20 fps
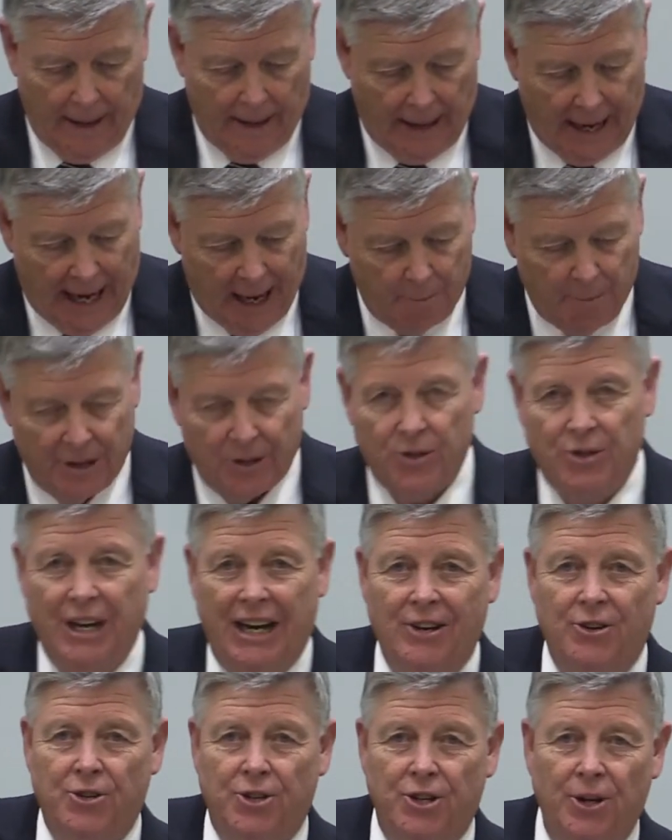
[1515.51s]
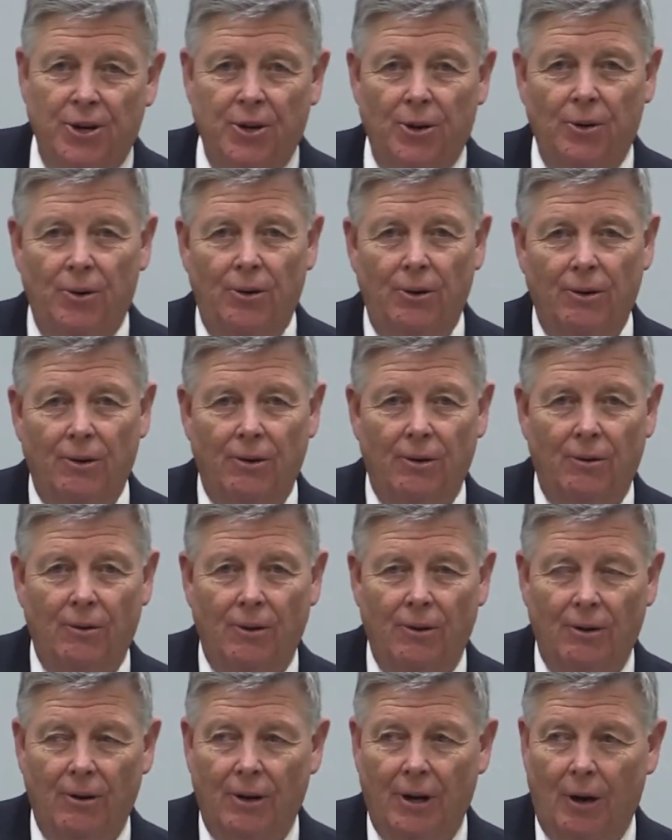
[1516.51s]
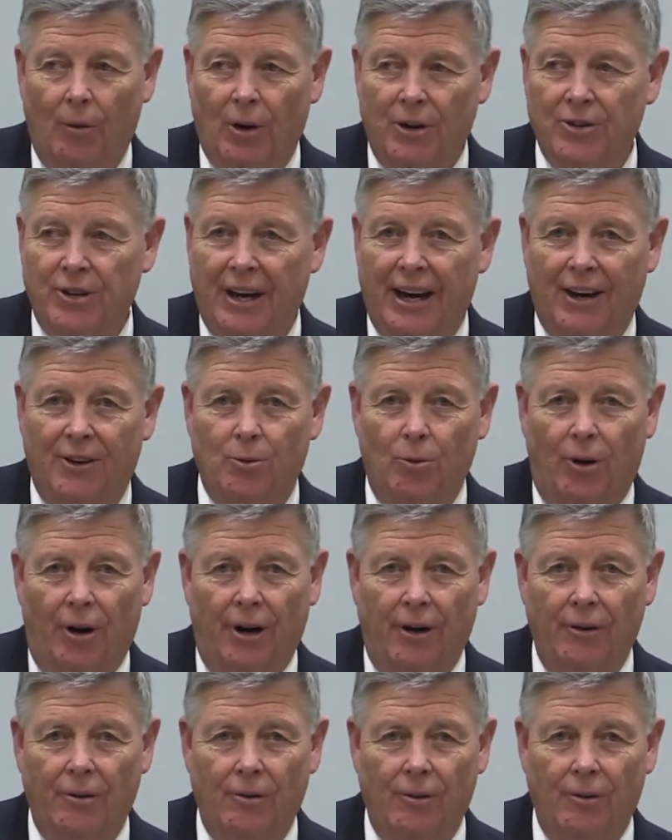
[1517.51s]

I beseech you, and what's the next word?